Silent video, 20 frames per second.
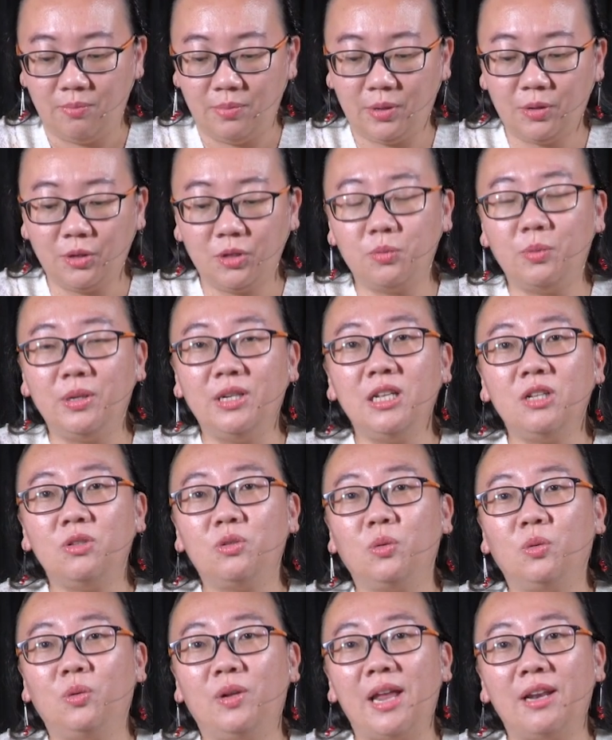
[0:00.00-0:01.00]
because we
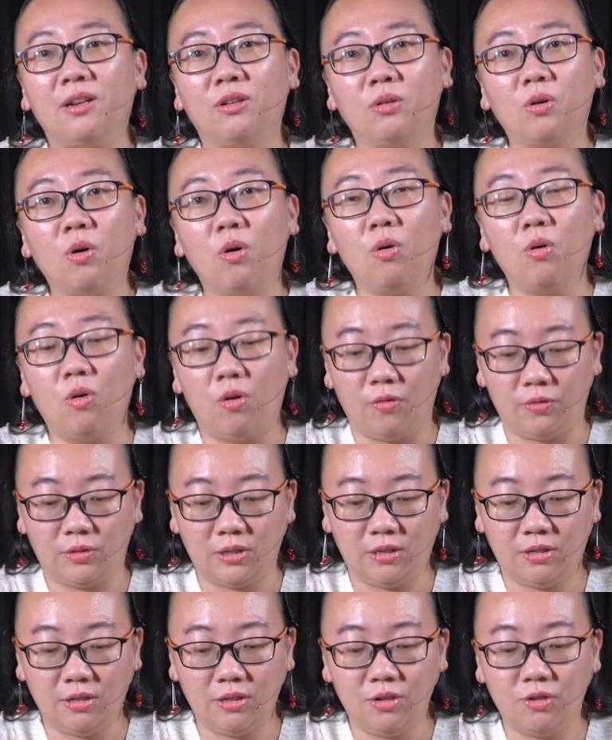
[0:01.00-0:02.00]
need to let go of
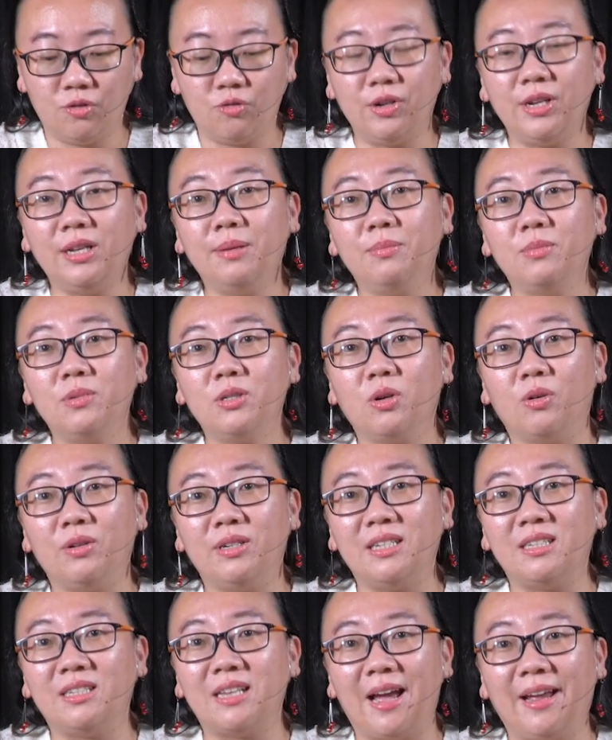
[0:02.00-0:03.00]
certain dreams or
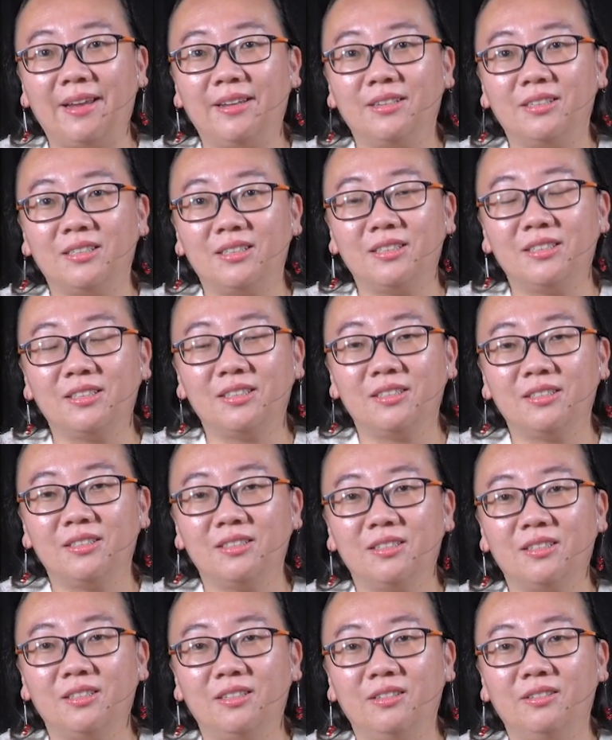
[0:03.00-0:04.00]
desires
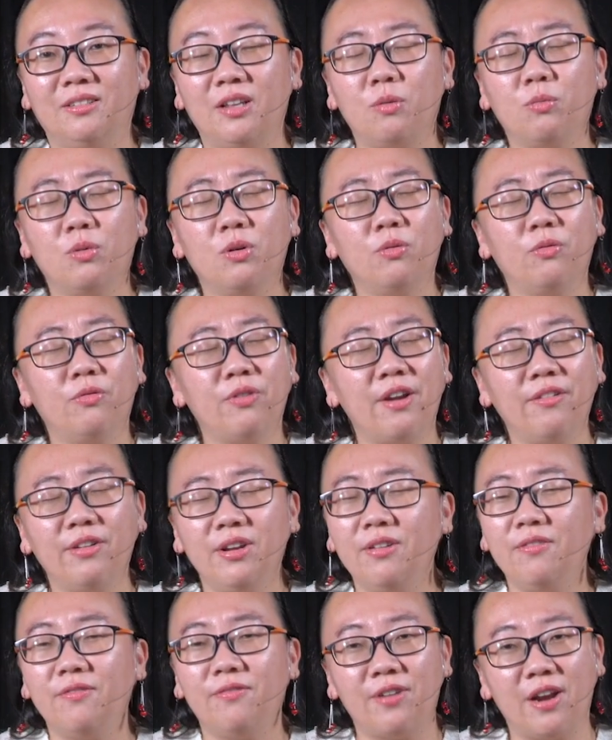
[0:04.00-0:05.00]
that were
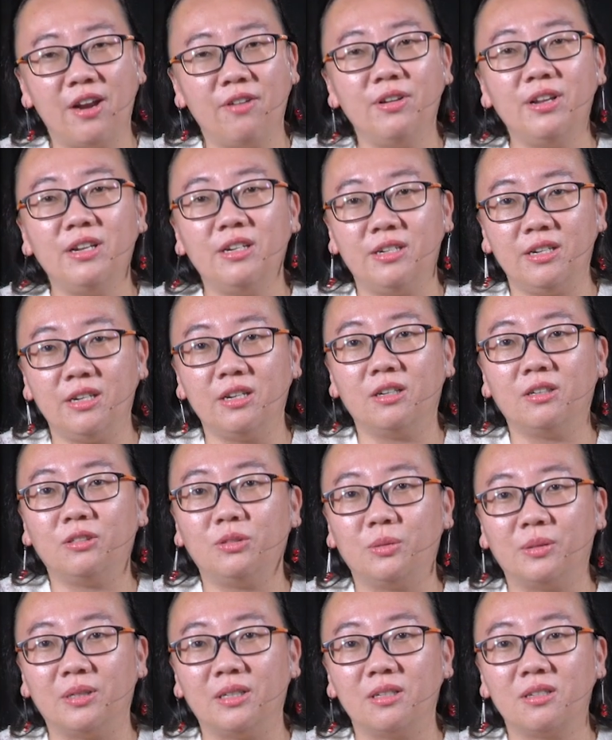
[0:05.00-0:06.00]
very, very dear
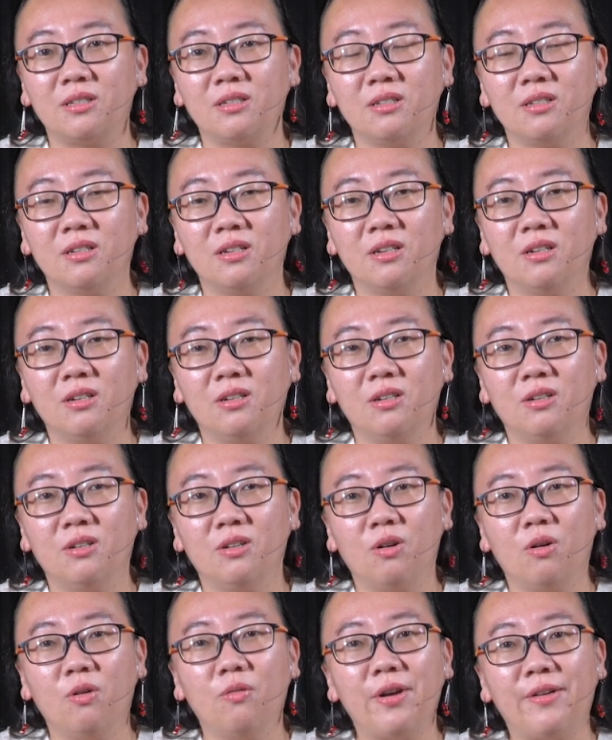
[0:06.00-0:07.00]
to us
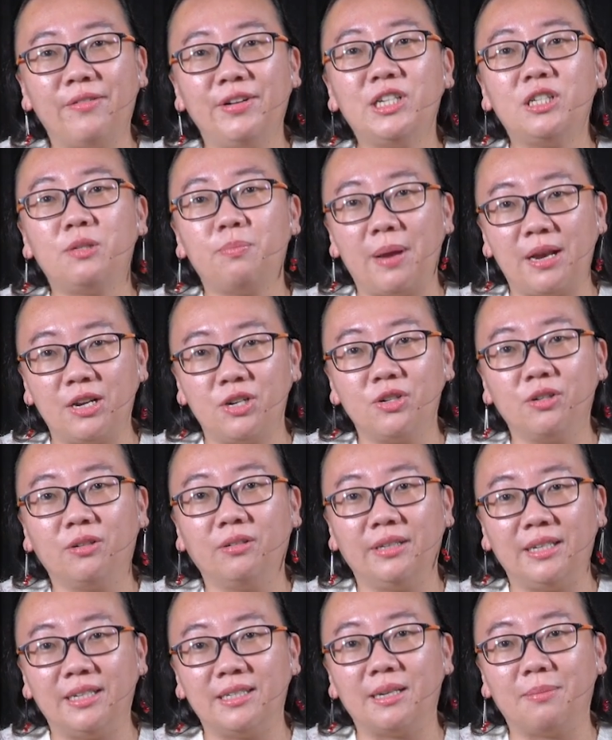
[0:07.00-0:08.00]
or very
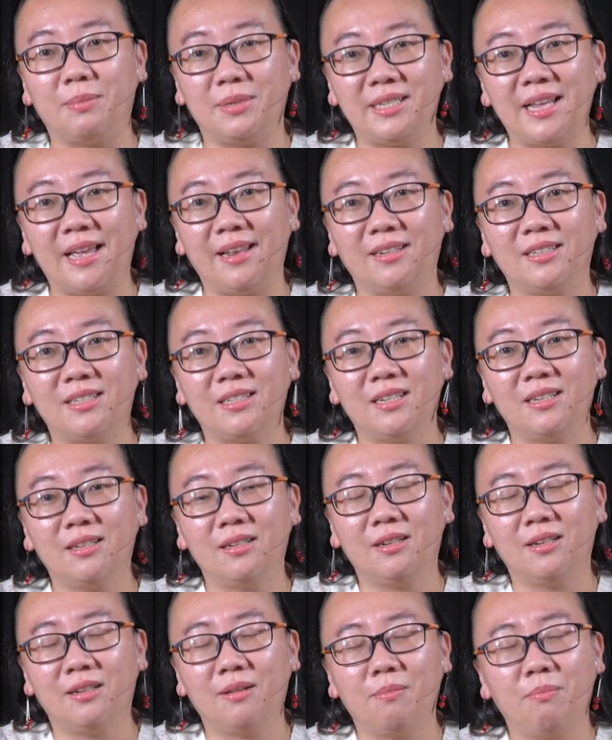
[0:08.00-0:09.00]
special in some sense.
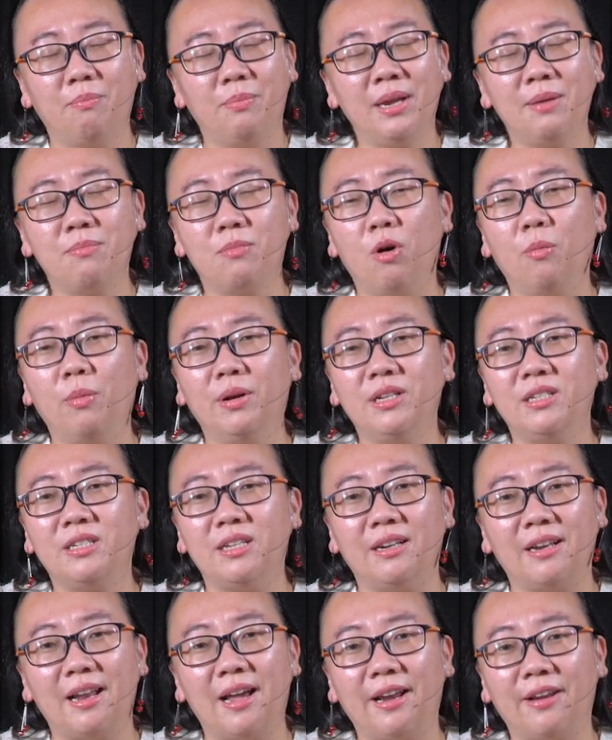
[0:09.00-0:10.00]
Big
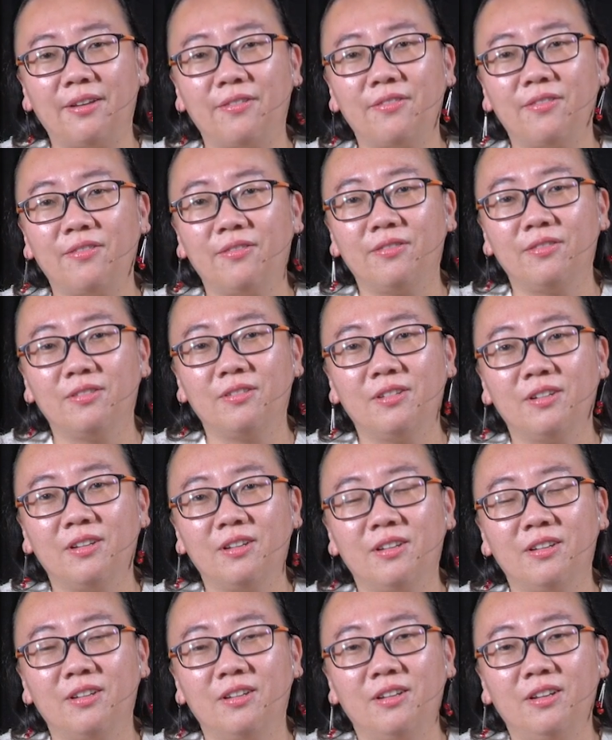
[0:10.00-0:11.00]
moments in life.
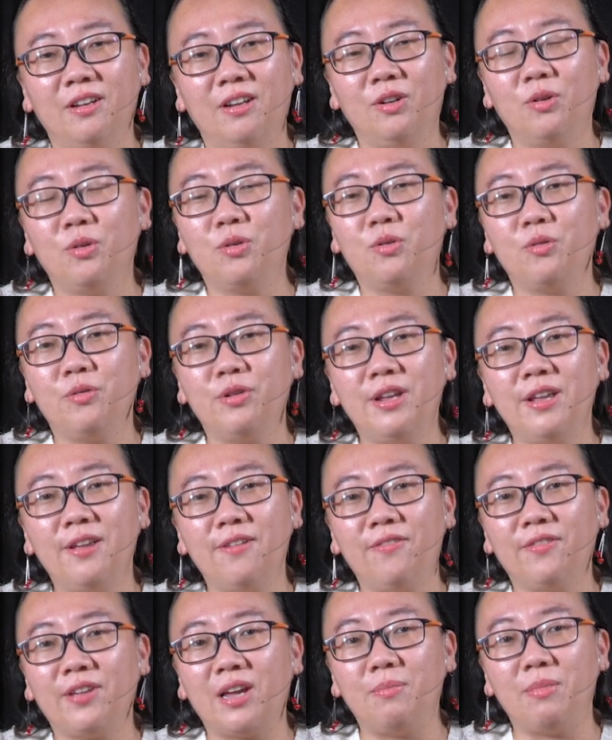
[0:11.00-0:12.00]
You know,
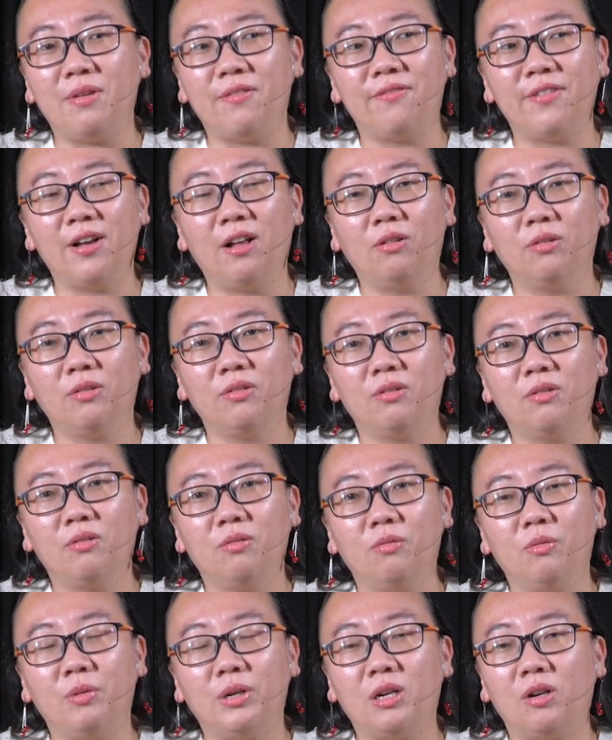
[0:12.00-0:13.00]
grief can be felt
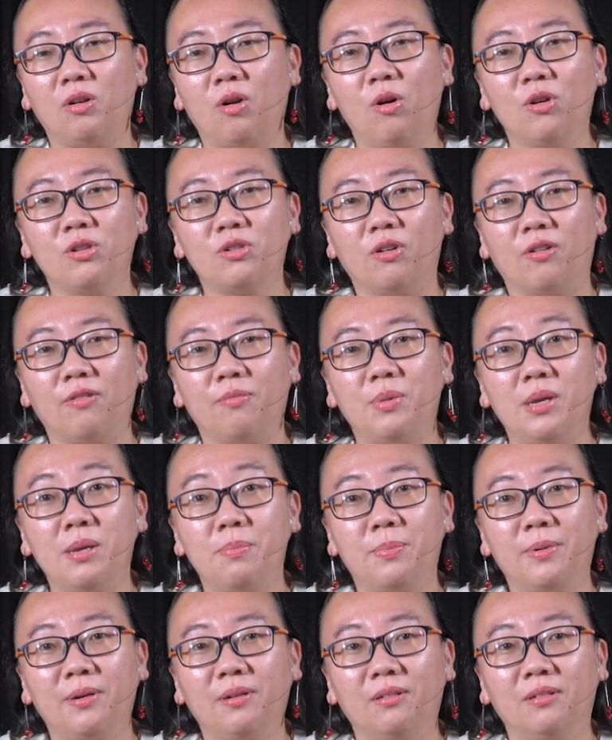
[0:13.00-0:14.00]
with the loss of
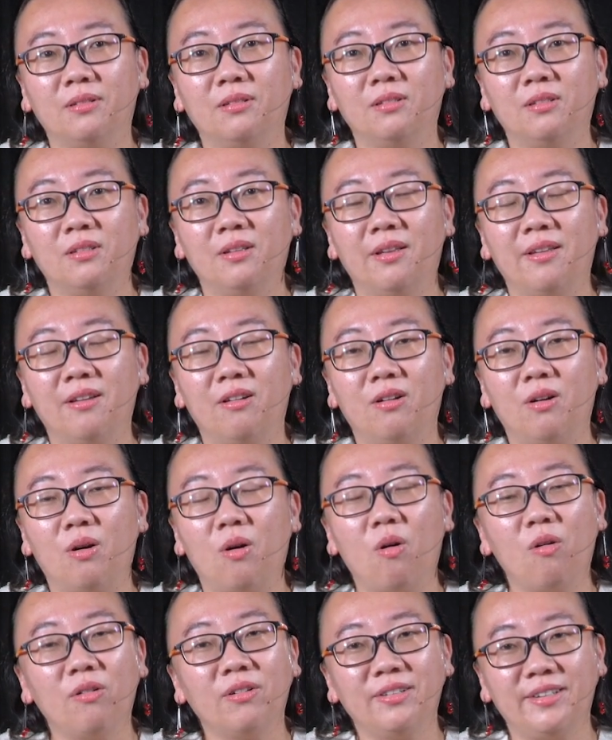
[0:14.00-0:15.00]
people
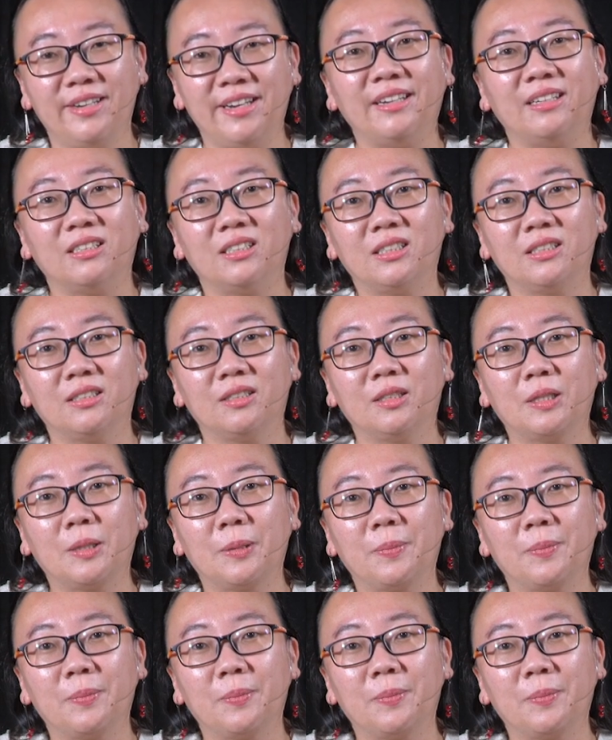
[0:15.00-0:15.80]
or things